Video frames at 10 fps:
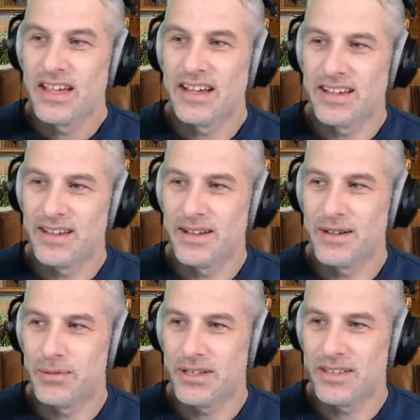
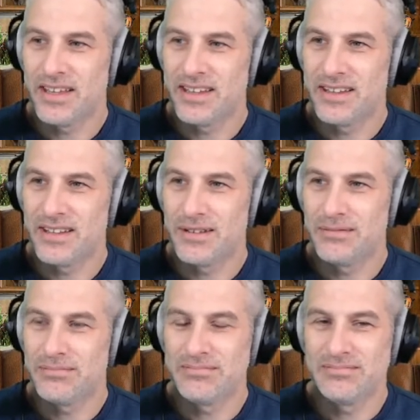Uh, but uh,
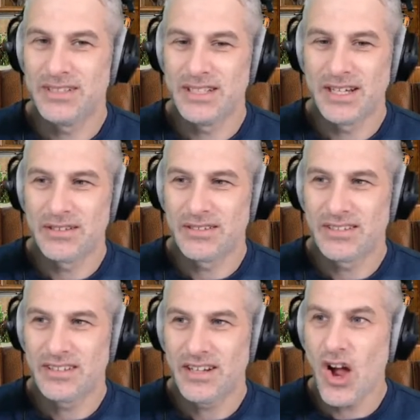you know,
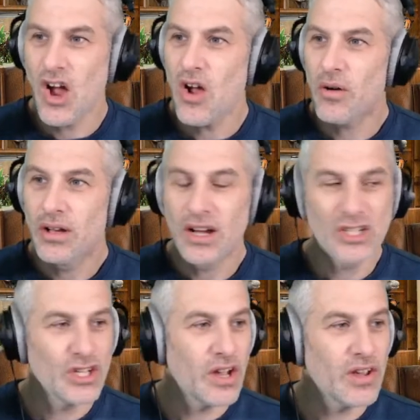oh, I
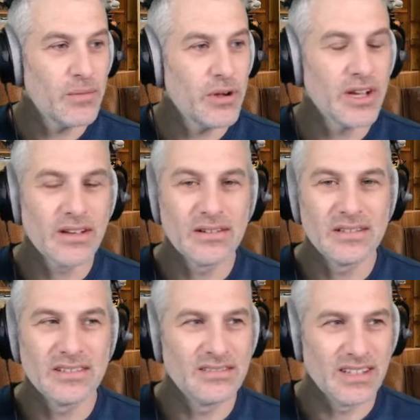should go get my.
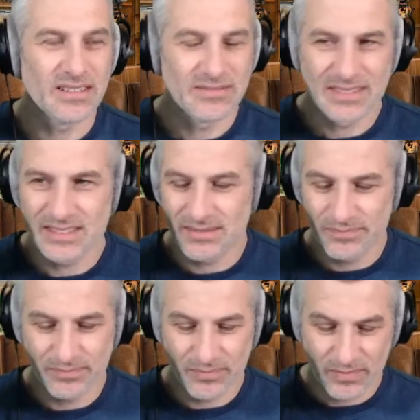Oh no,
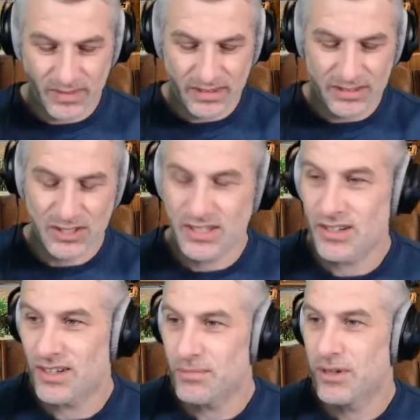I should
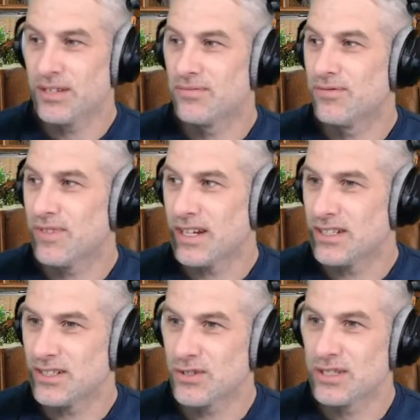go get my
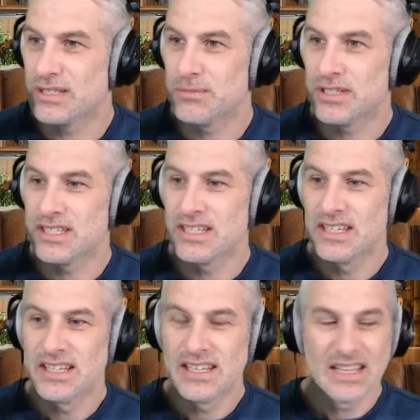faded Christmas
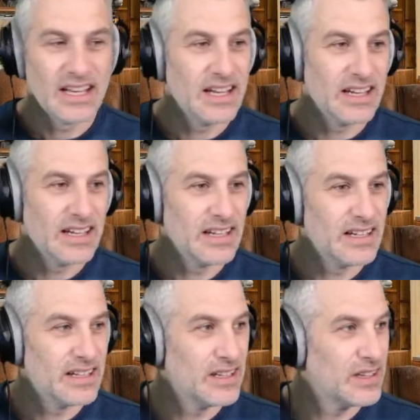
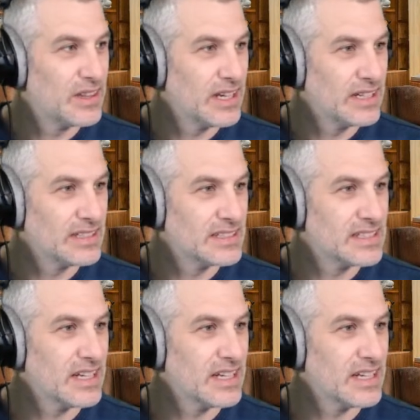uh, things.